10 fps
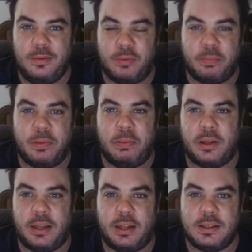
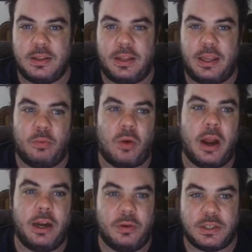Republicans, the
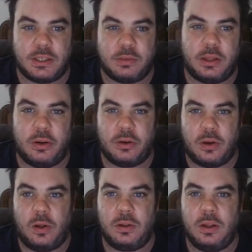rhinos is what they're
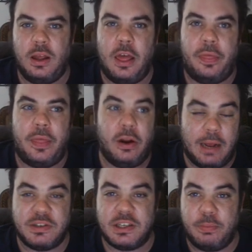called, they're
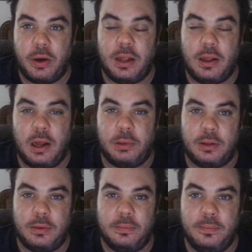now supporting
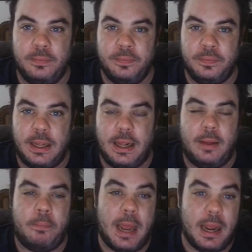Kamala.
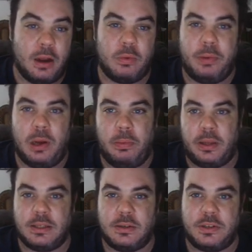MAGA
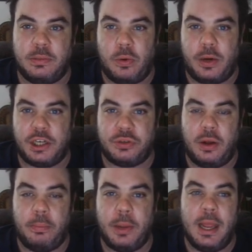Republicans are supporting
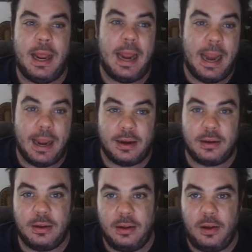Trump,
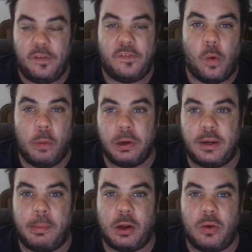and former
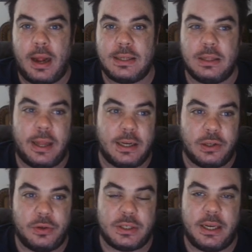Democrats like
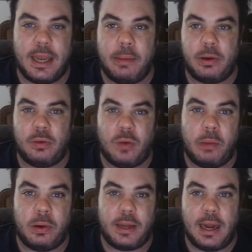Tulsi Gabbard and
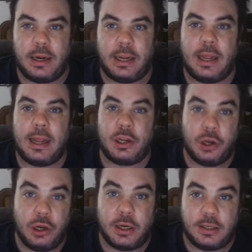Robert Kennedy,
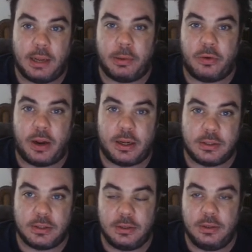good
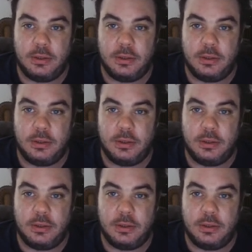Democrats,